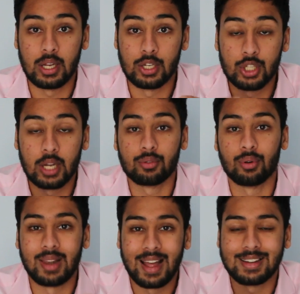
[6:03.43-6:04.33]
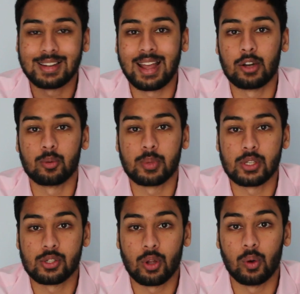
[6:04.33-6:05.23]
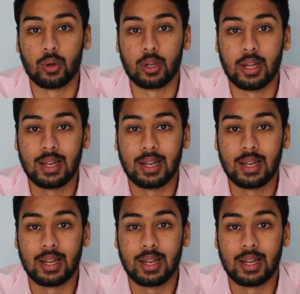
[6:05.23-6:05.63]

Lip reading: In general, land cannot be stolen